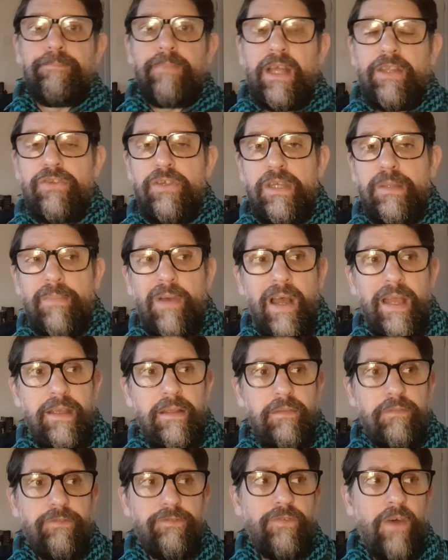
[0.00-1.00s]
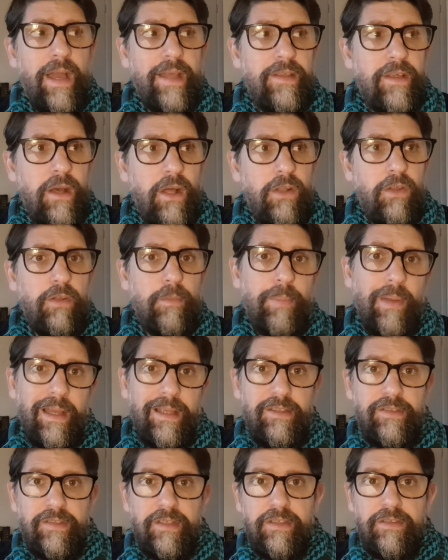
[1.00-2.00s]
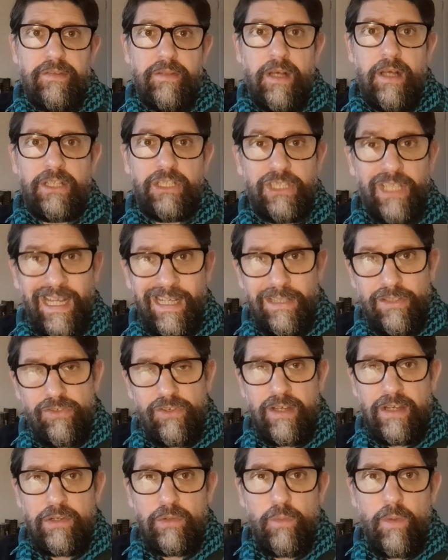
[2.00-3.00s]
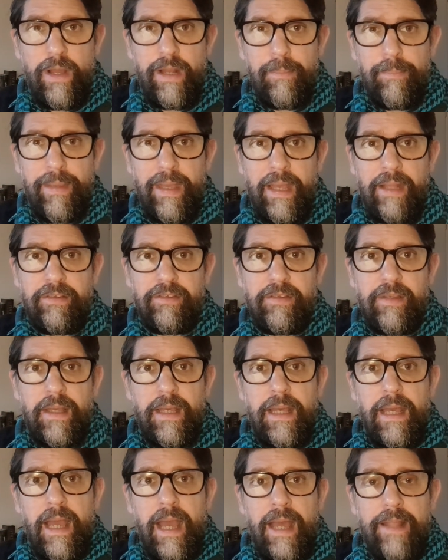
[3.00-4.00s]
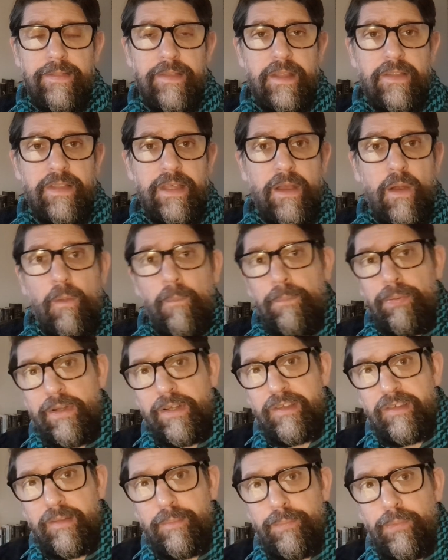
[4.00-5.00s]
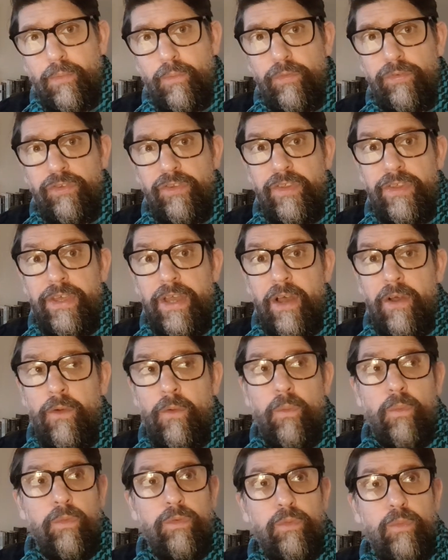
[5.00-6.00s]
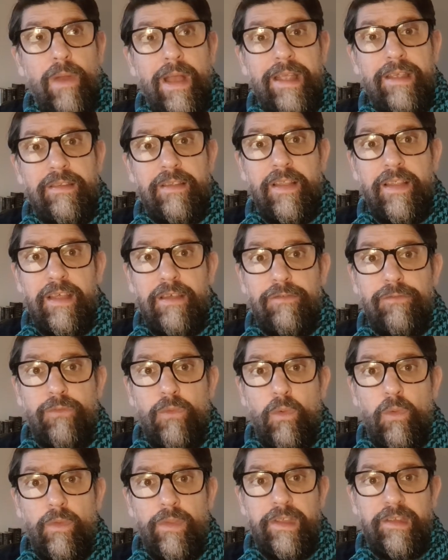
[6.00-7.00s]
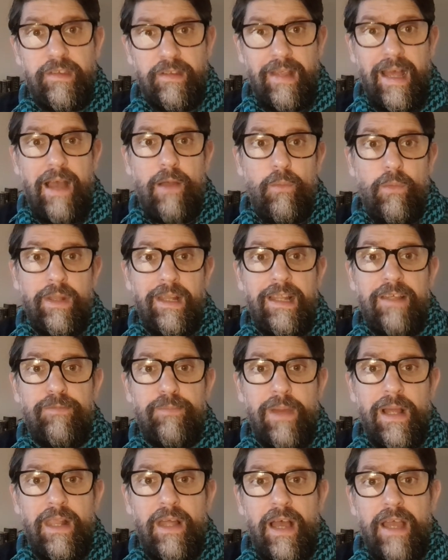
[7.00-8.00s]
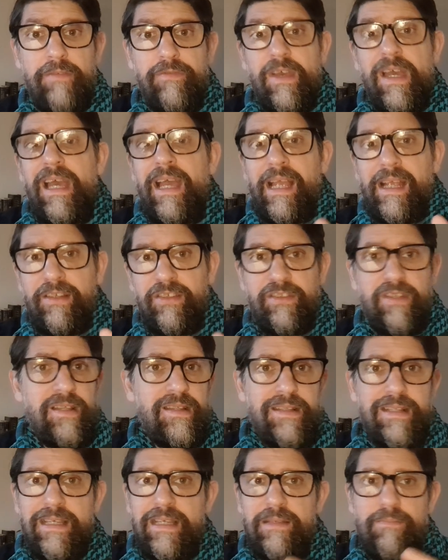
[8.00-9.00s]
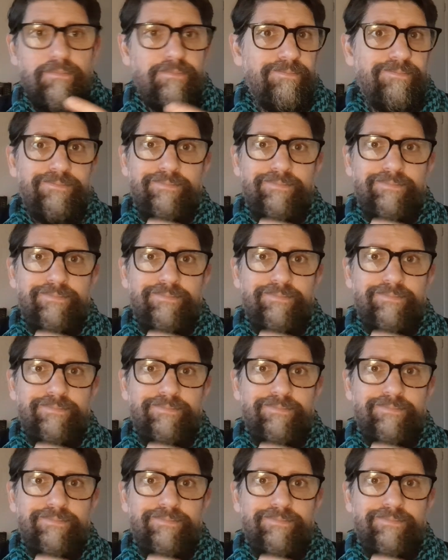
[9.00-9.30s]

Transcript: And so you might find that a lot of Pisces are changing quite a bit, and that the old principles, the old ways that they thought this is how I want to live my life, is suddenly